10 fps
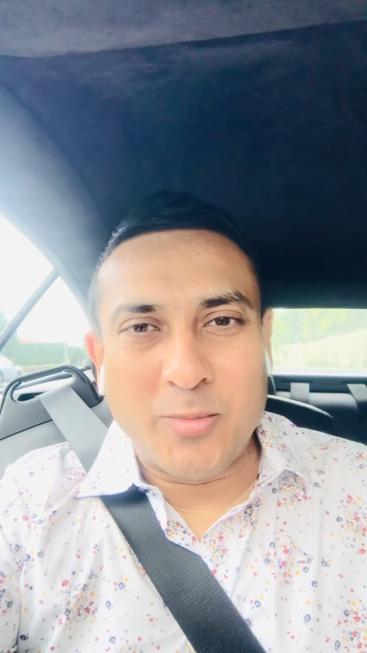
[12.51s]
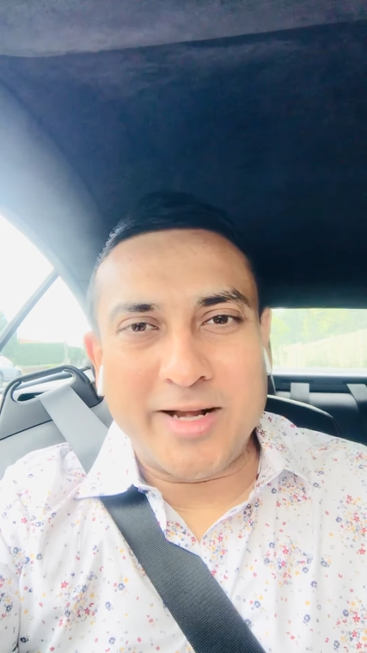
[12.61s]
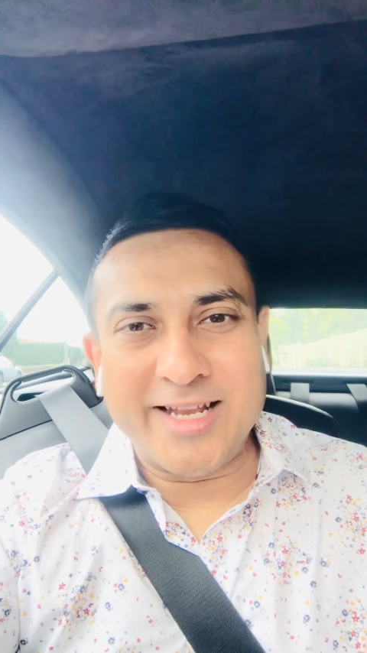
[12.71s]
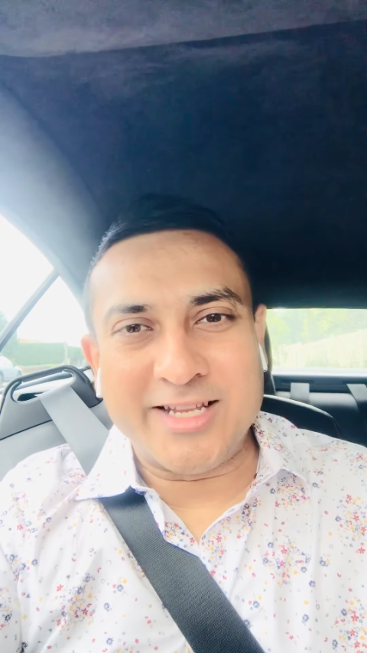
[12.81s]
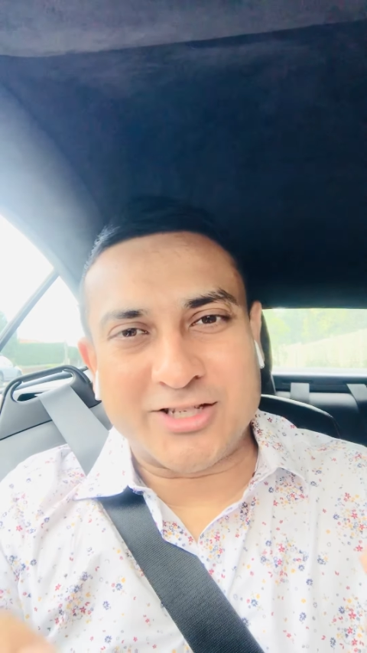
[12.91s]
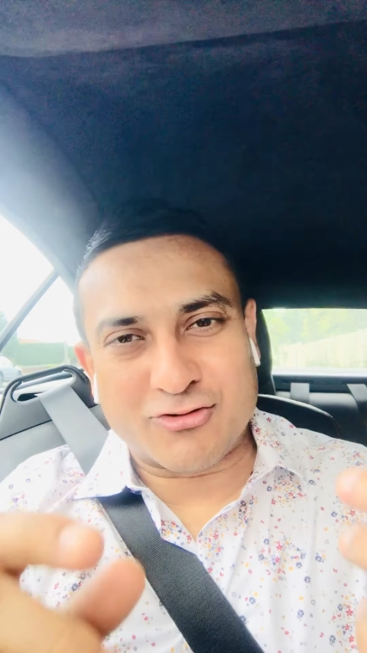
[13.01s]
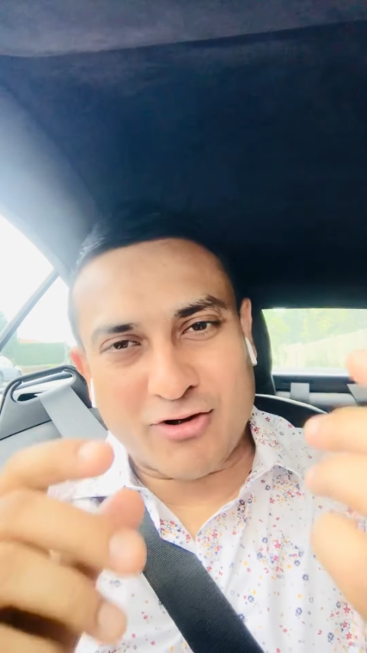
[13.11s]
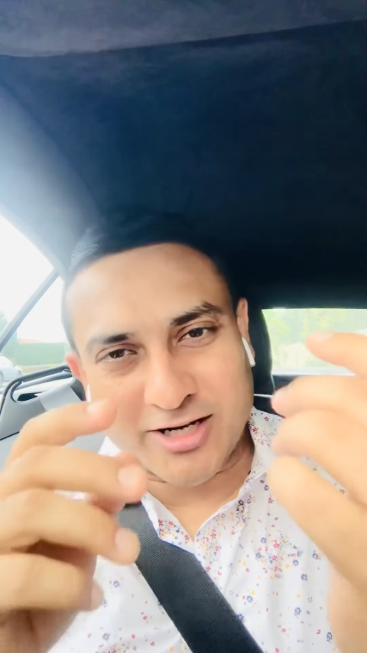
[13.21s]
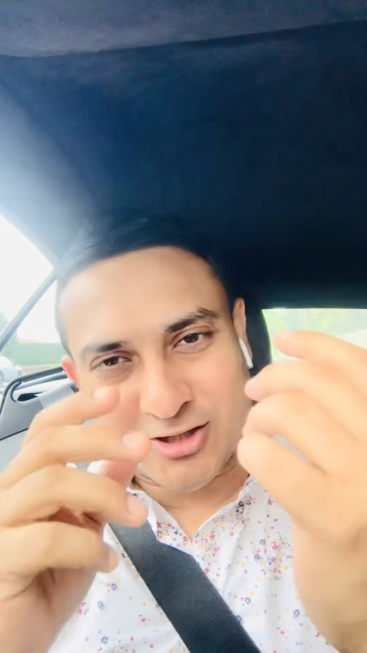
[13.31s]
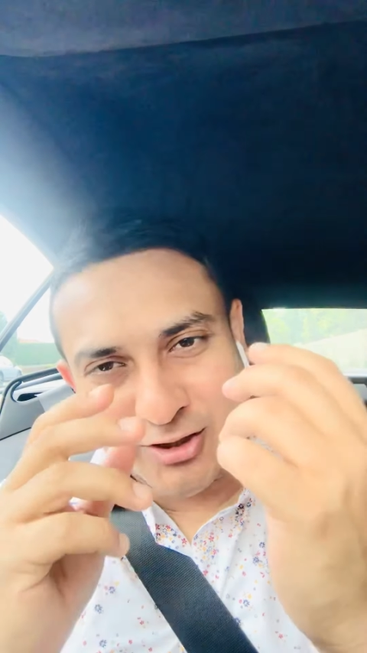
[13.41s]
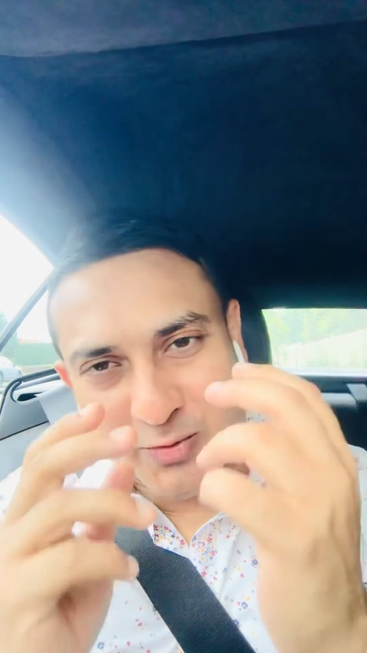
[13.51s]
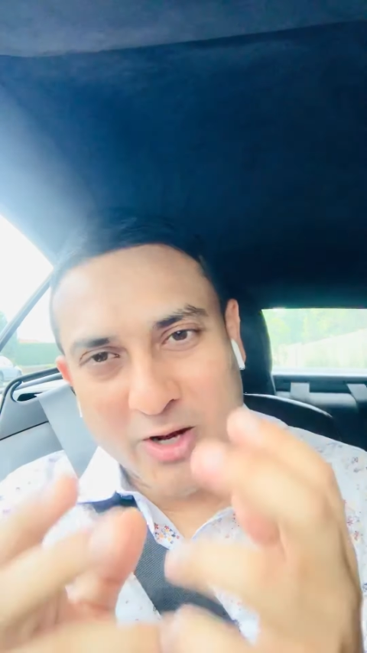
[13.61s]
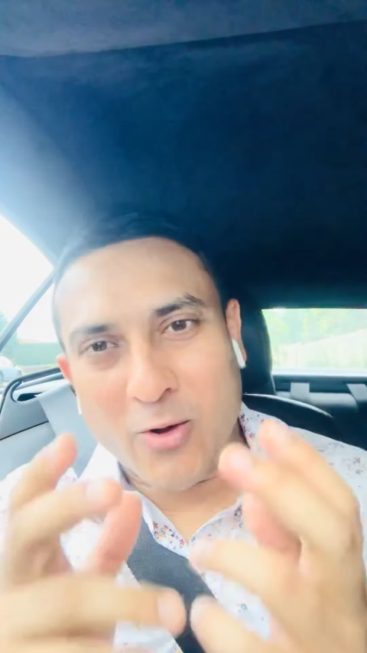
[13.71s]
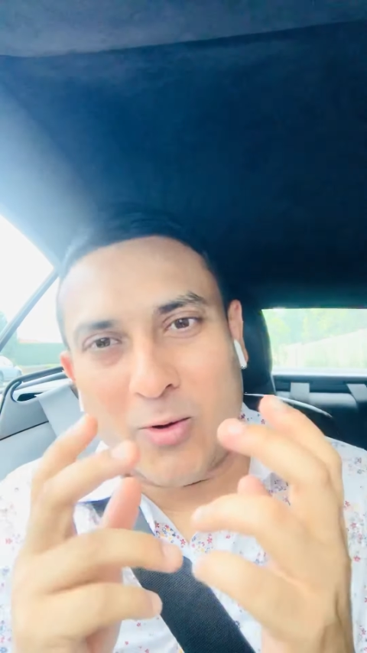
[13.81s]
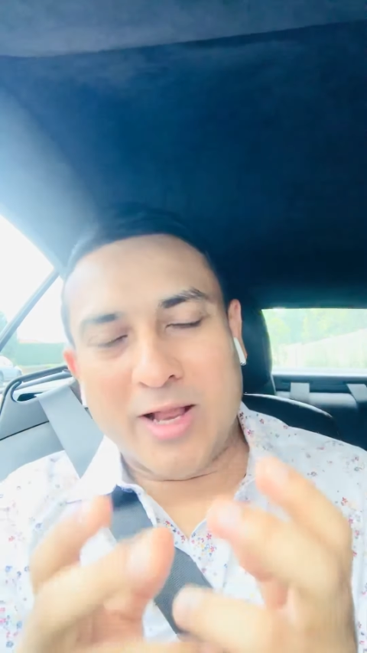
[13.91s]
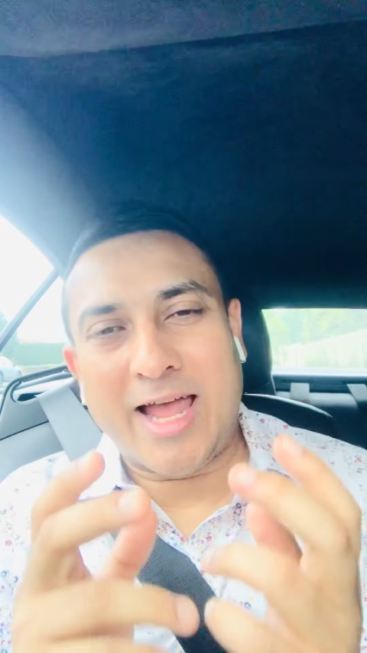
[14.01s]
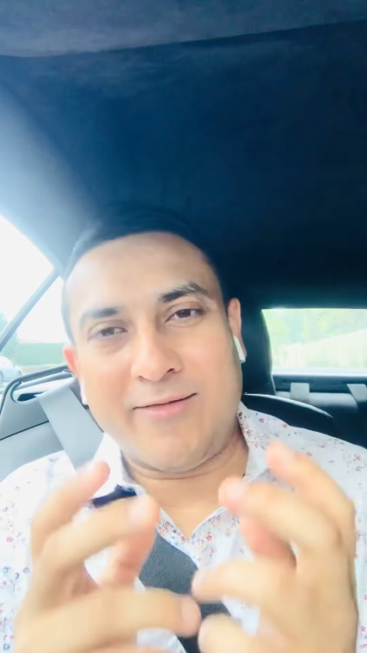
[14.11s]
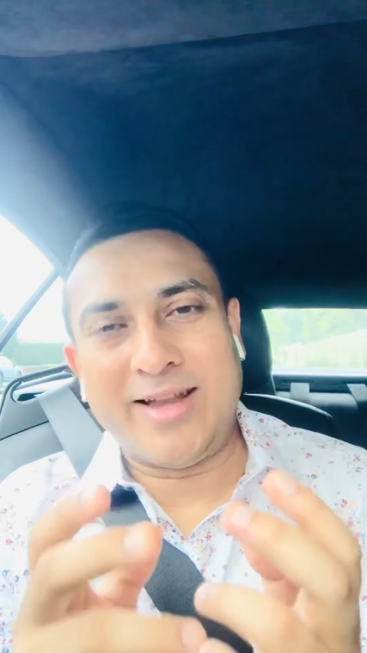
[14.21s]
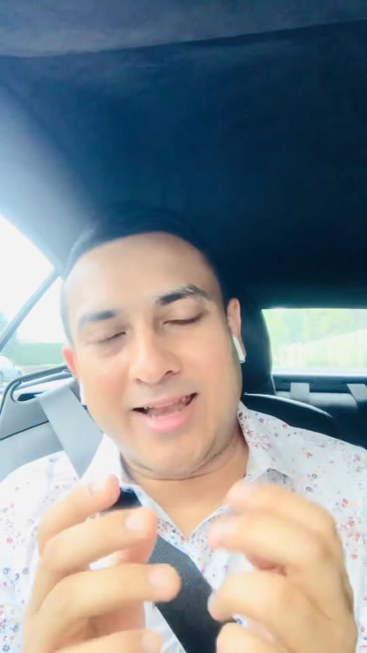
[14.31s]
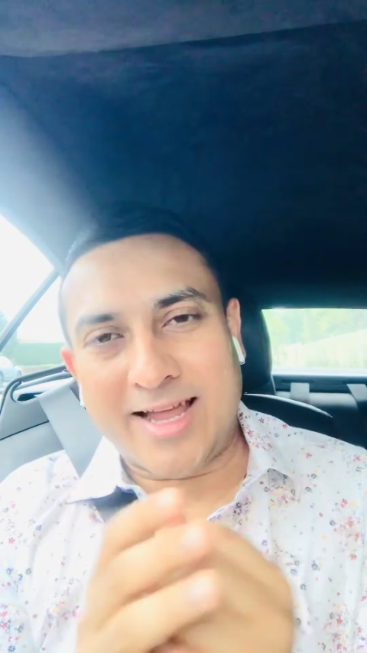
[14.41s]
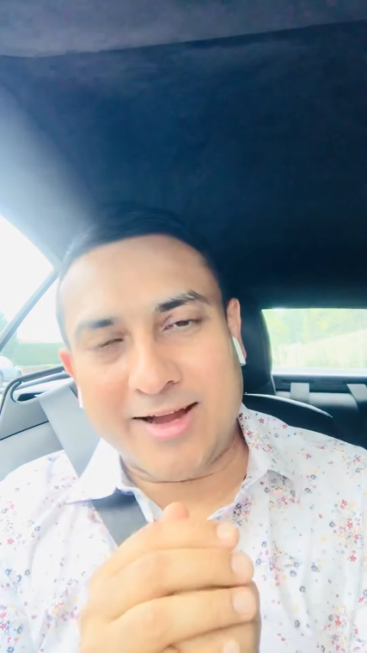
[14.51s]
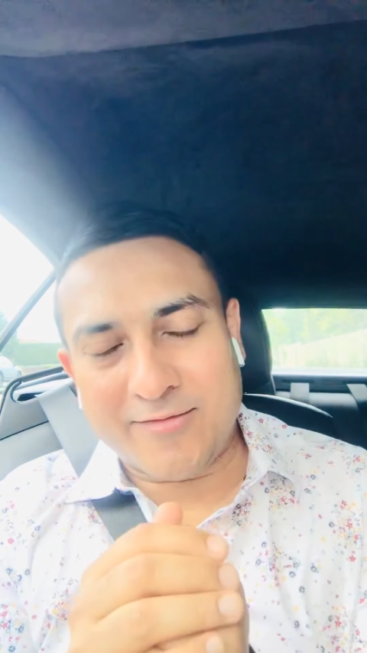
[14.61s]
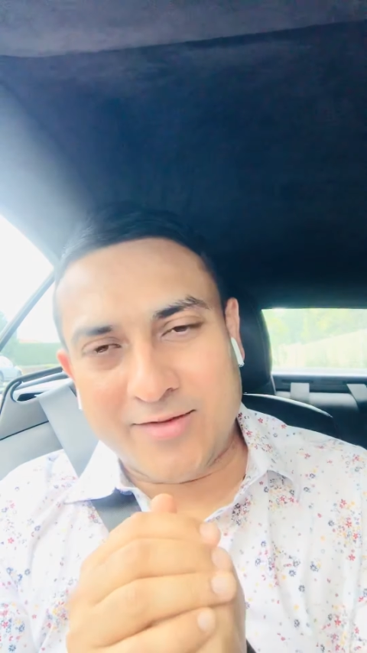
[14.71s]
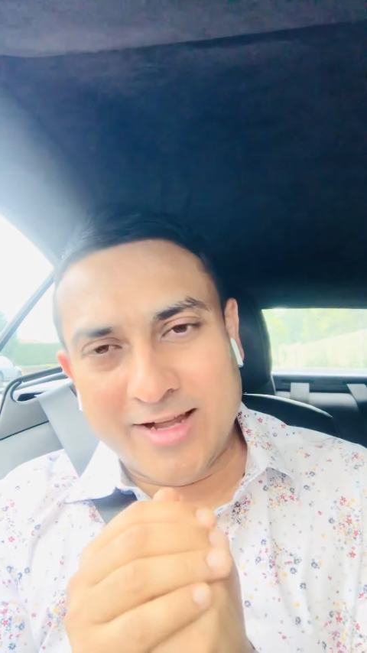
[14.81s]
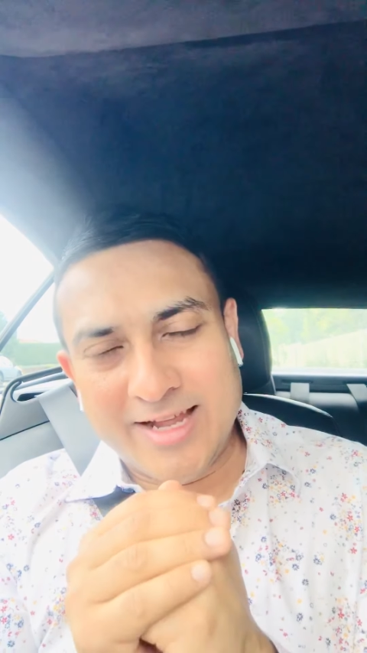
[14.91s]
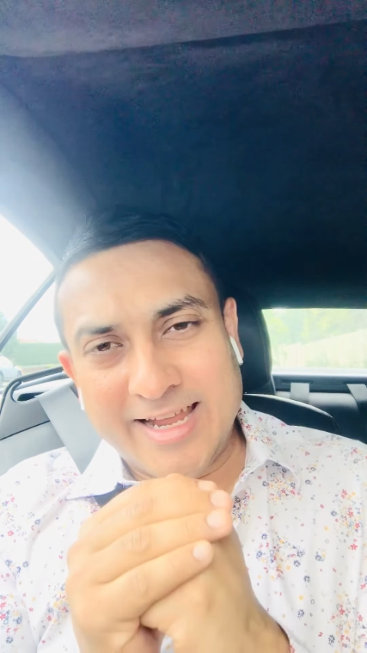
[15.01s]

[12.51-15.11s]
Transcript: many distractions we all have in life,